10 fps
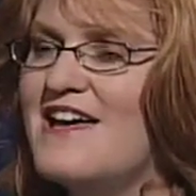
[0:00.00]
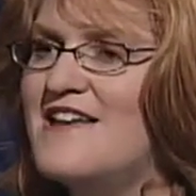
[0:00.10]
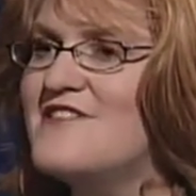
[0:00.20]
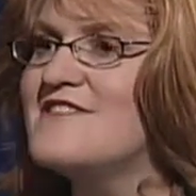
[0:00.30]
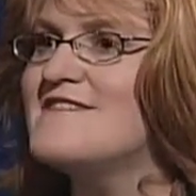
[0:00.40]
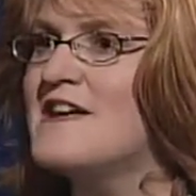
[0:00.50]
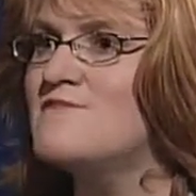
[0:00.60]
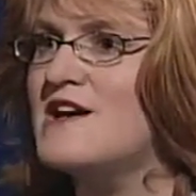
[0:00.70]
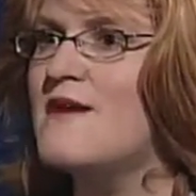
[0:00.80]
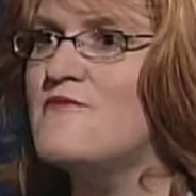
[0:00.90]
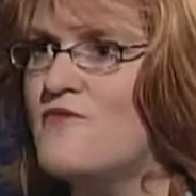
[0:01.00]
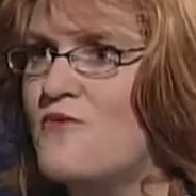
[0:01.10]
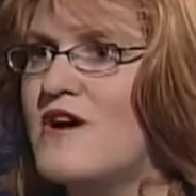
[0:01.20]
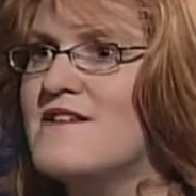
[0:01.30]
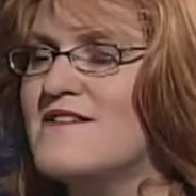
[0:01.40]
in the same type of
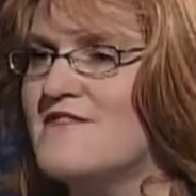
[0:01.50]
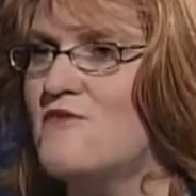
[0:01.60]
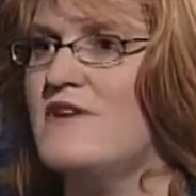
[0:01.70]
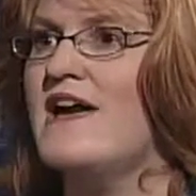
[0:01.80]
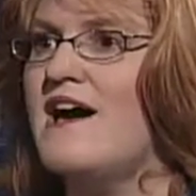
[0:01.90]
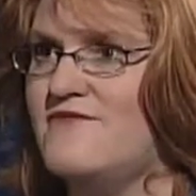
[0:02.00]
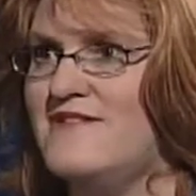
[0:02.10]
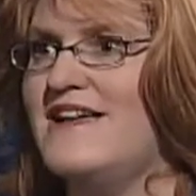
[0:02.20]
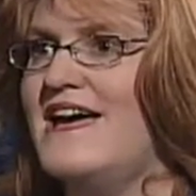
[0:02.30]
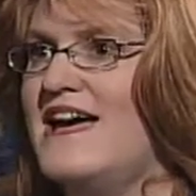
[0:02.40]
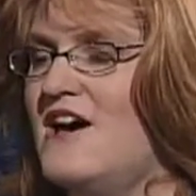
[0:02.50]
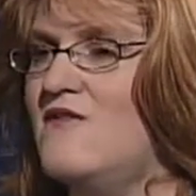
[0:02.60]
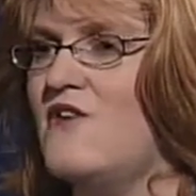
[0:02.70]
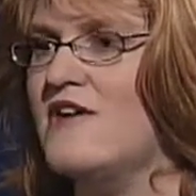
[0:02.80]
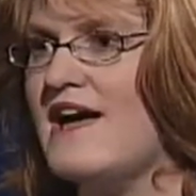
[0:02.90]
awareness that we have today of
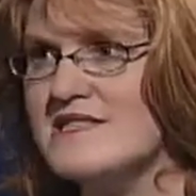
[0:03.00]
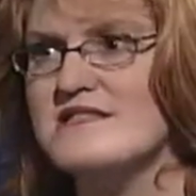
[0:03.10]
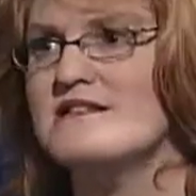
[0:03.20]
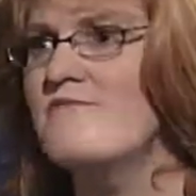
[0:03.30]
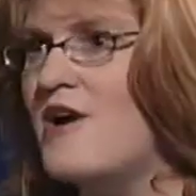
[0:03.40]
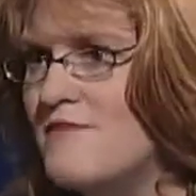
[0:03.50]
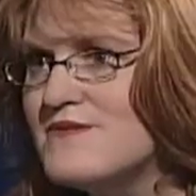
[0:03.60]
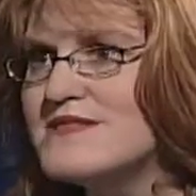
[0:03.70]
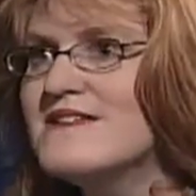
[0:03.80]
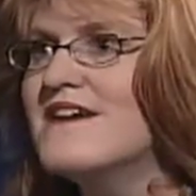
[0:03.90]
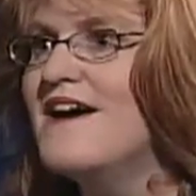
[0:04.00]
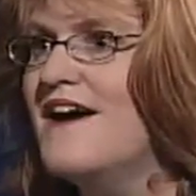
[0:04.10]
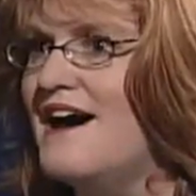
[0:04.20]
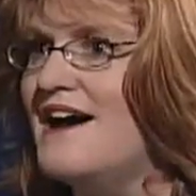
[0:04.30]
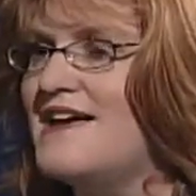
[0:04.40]
our gasoline pumps.
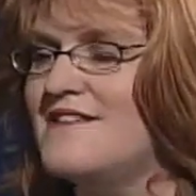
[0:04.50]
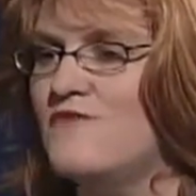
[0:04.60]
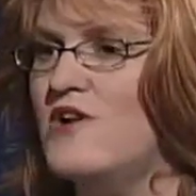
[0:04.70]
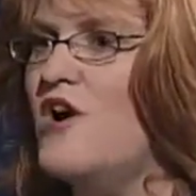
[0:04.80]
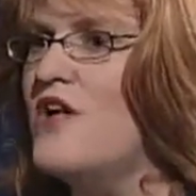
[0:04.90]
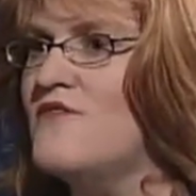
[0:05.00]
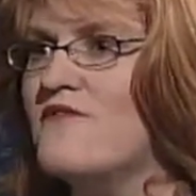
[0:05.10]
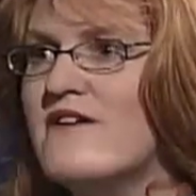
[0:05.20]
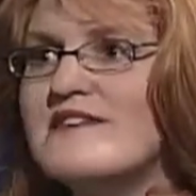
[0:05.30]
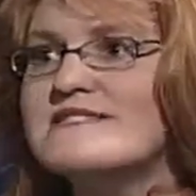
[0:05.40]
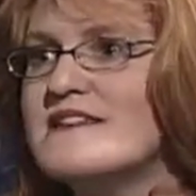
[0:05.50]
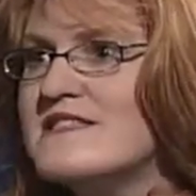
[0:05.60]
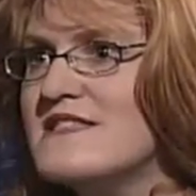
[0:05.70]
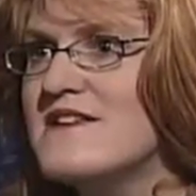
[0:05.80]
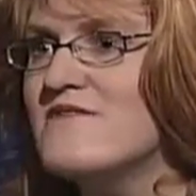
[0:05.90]
And we all are very
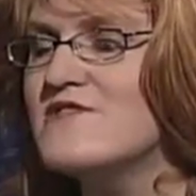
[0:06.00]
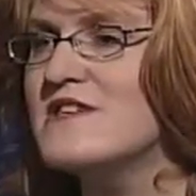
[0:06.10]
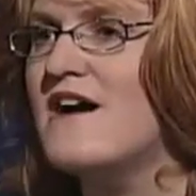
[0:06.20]
sensitive to